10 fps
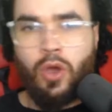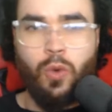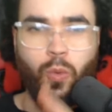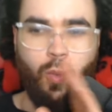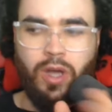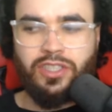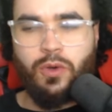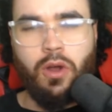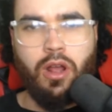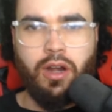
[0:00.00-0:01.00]
What's
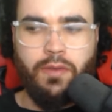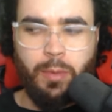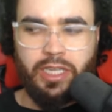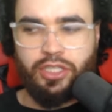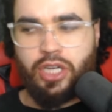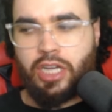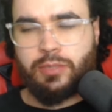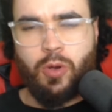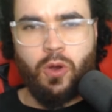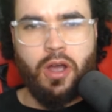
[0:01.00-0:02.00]
going on everybody, Josh
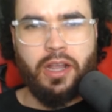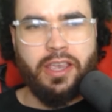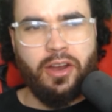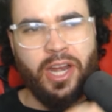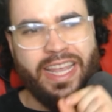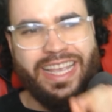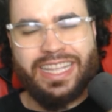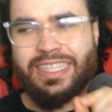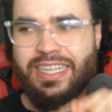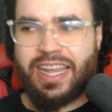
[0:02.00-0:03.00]
Pocock here, and
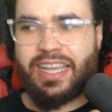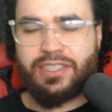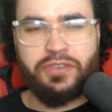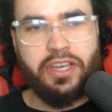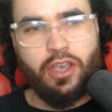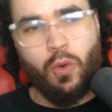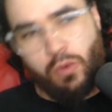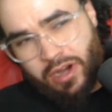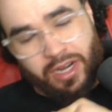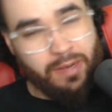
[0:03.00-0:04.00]
in today's video,
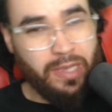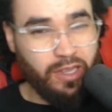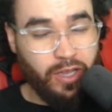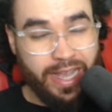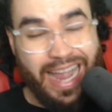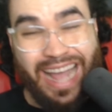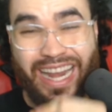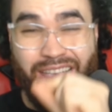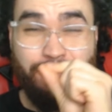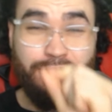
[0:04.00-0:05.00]
we're going to be looking at
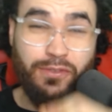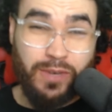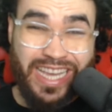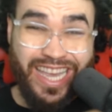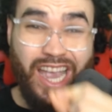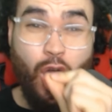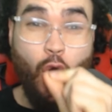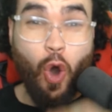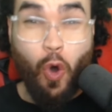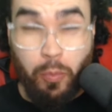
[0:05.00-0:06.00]
a free
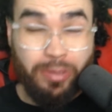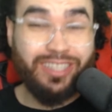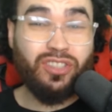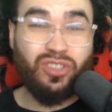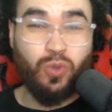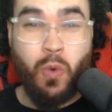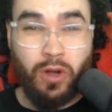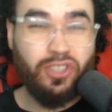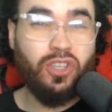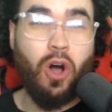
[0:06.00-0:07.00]
open
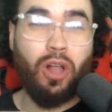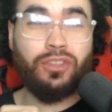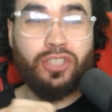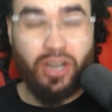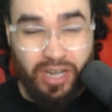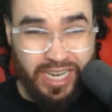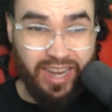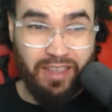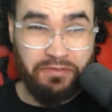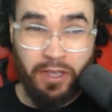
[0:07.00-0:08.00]
source
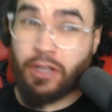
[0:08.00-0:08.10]
alternative